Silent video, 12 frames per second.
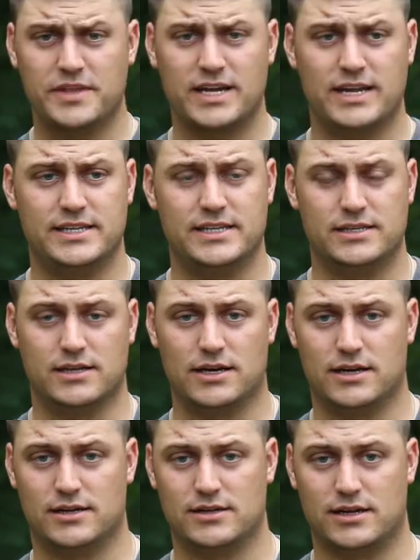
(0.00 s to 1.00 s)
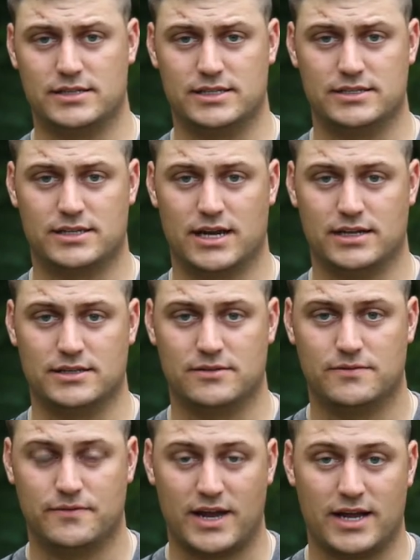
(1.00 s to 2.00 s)
thing I did kind of
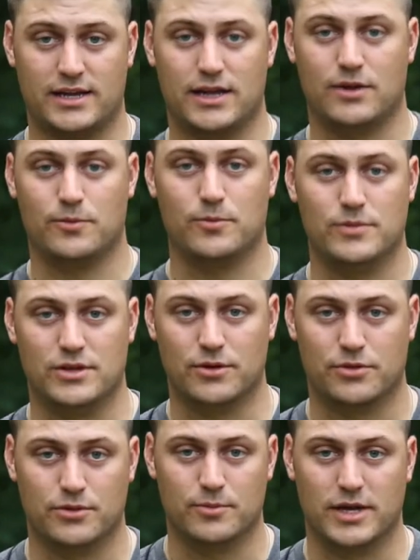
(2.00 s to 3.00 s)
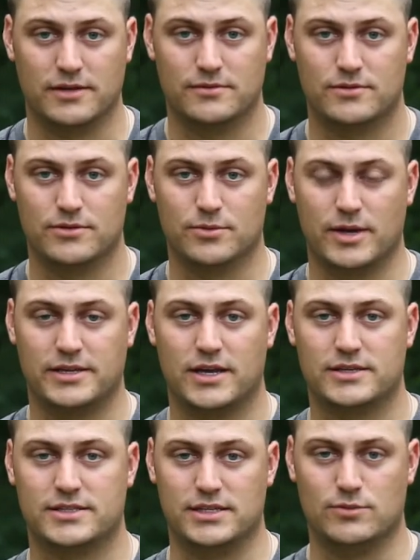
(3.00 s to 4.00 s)
find out, you know, through my
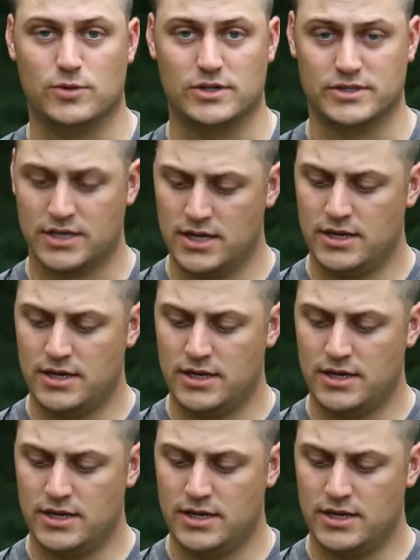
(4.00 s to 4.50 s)
testing was,